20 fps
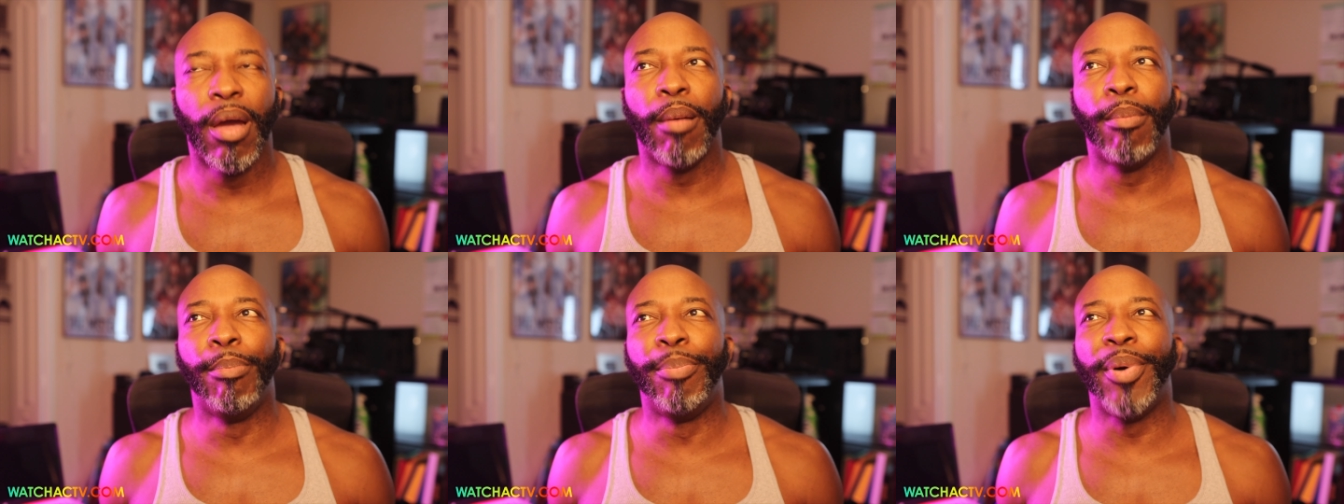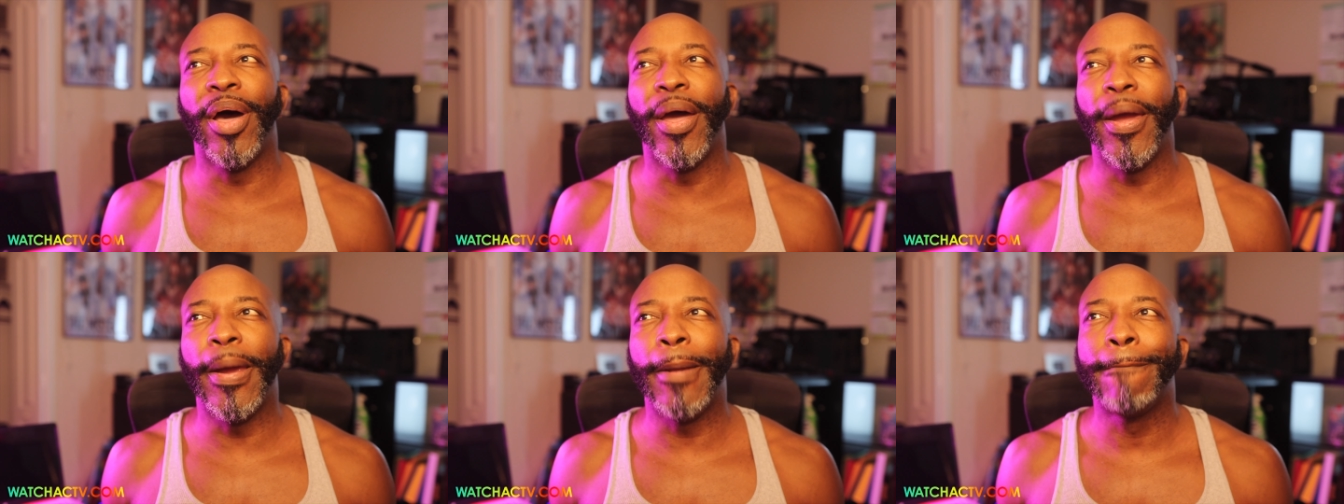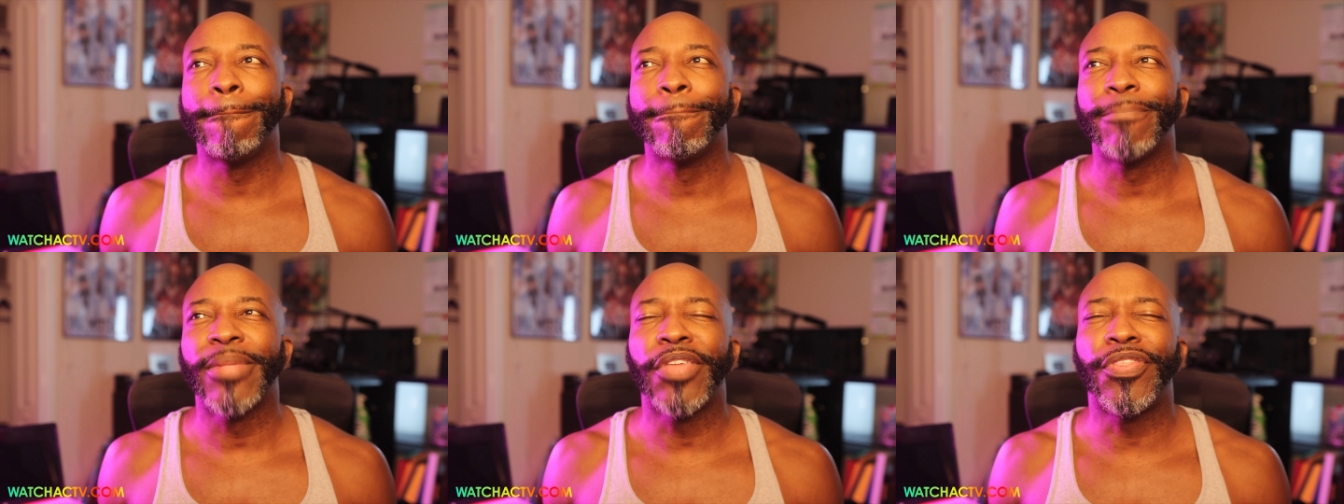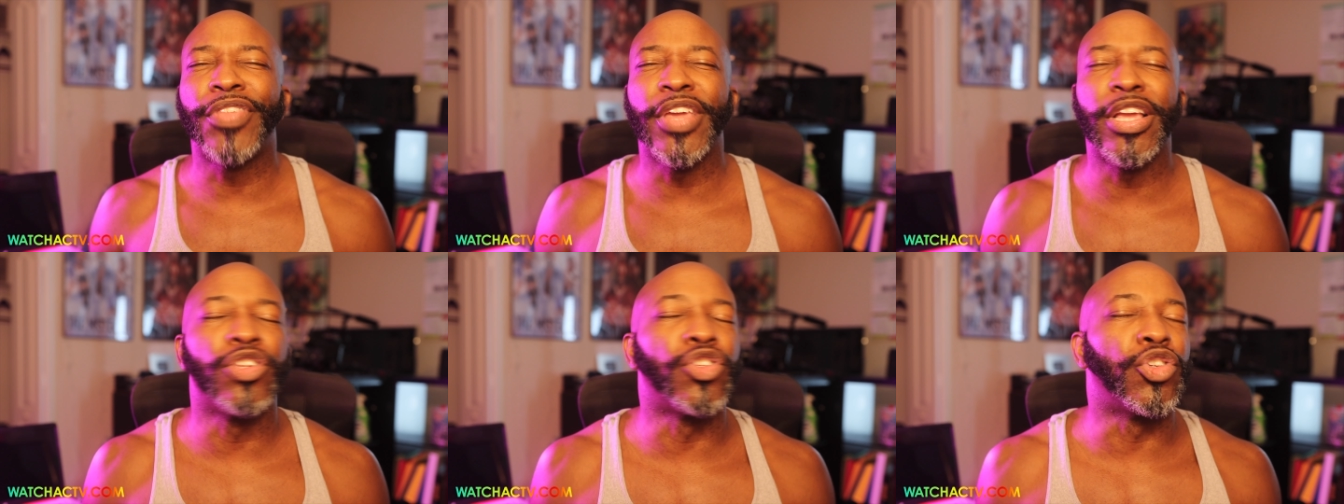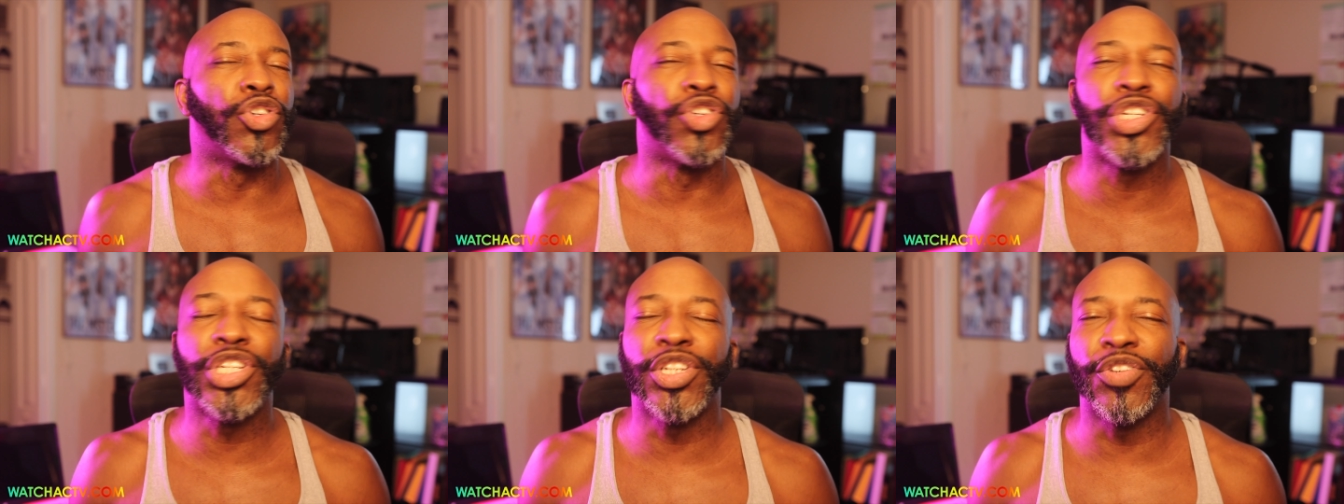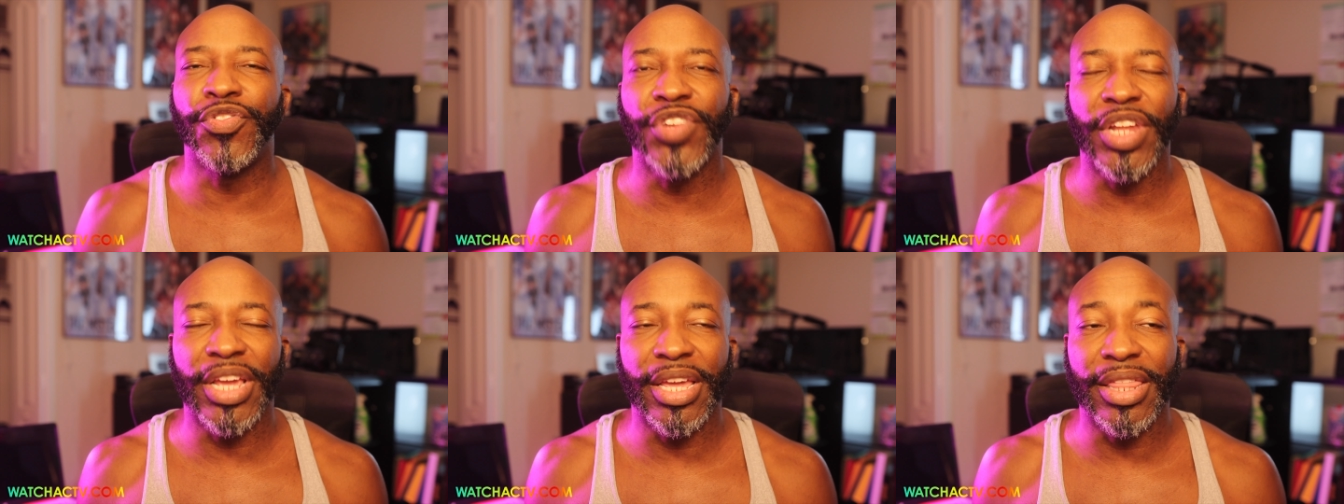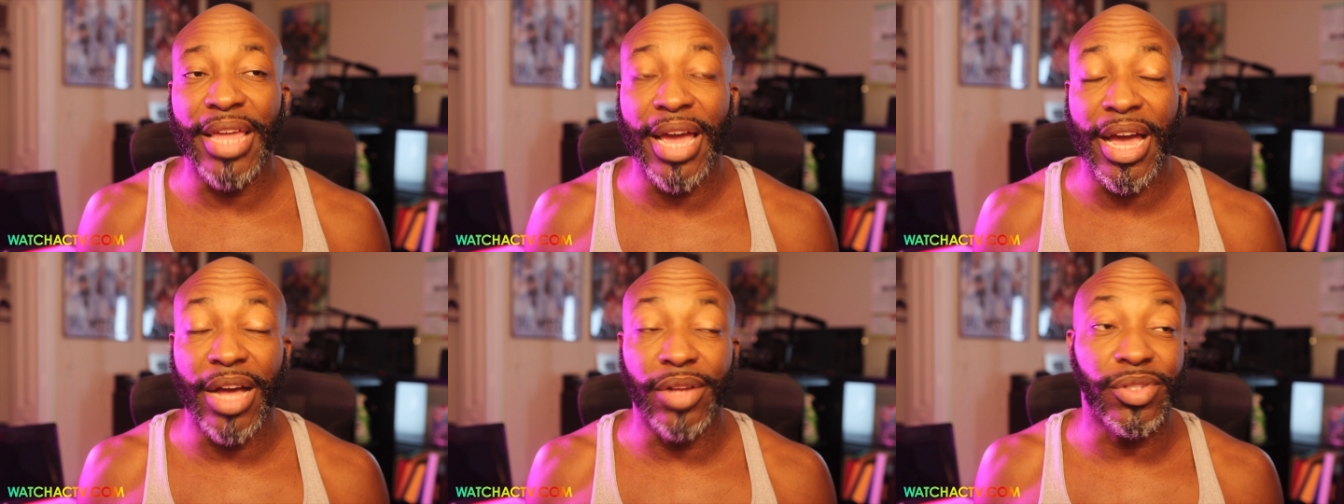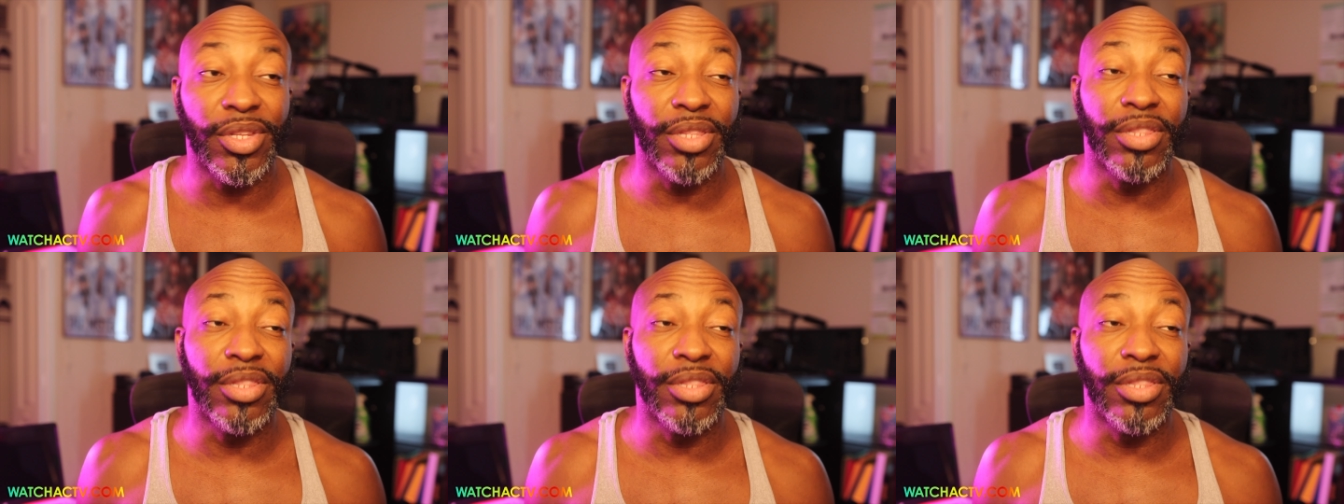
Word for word: But things are shifting in the house.